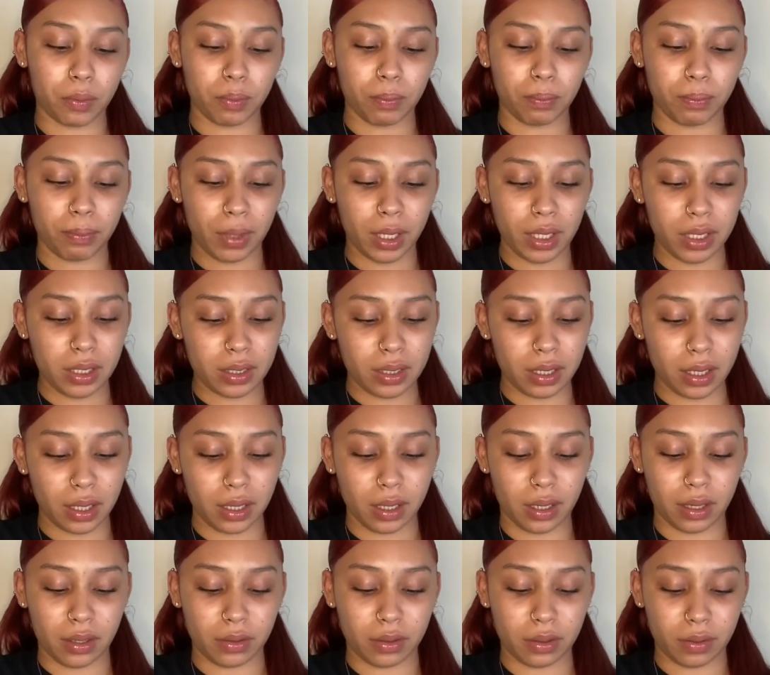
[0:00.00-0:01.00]
might take it
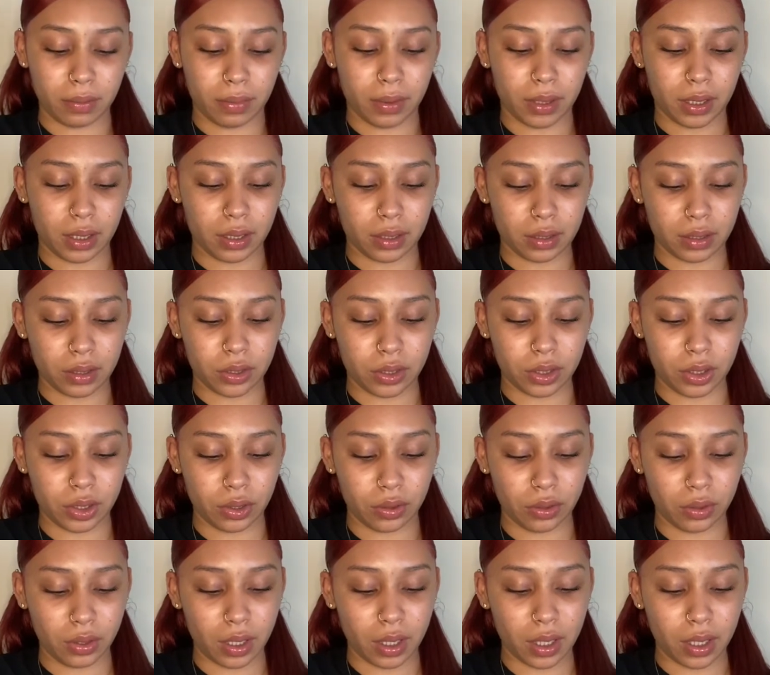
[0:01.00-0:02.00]
out the box to show
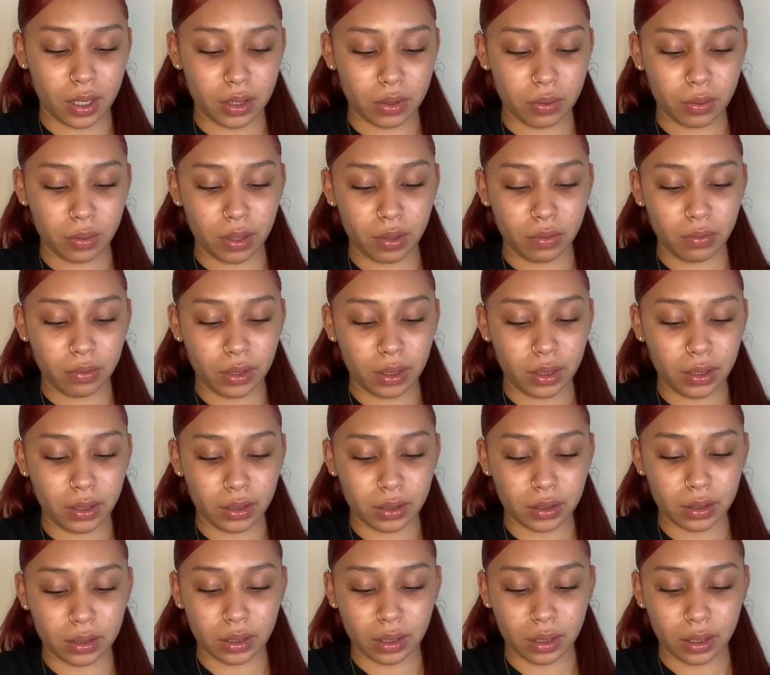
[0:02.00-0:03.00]
you guys what it really
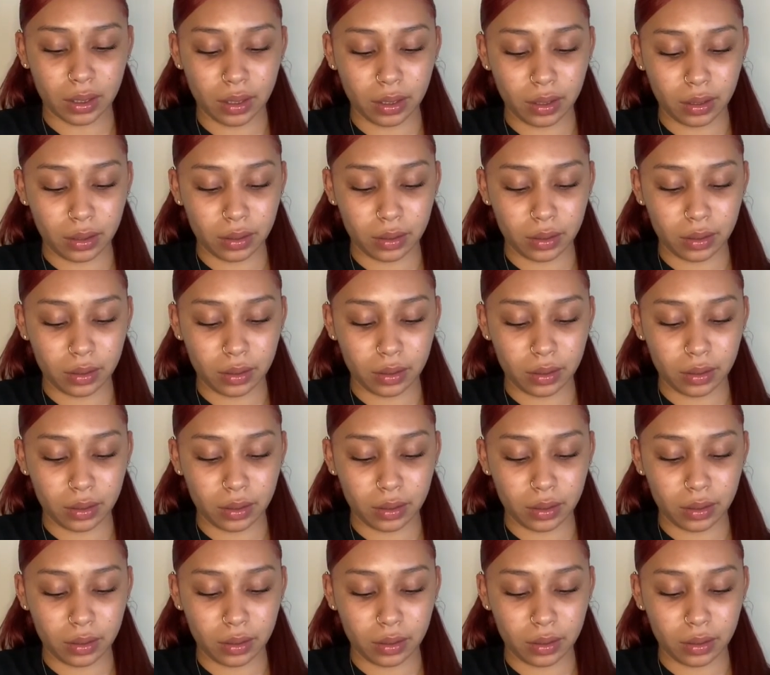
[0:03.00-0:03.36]
looks like.